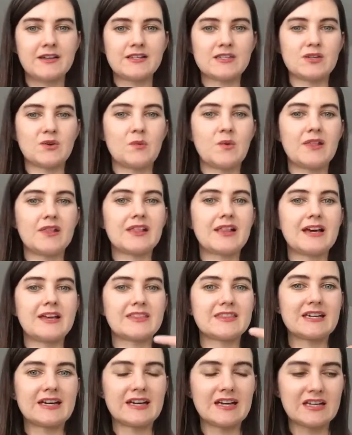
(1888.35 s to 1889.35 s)
So we
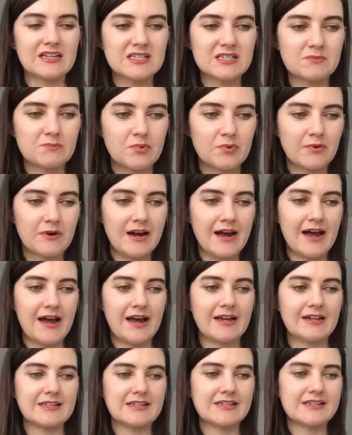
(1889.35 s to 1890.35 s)
let that
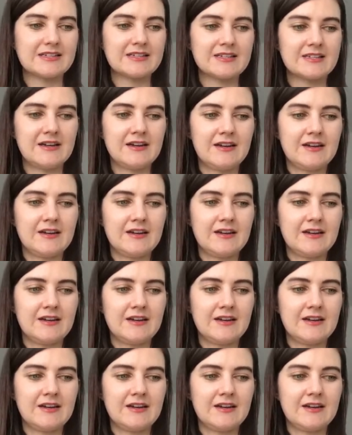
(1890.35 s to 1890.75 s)
express.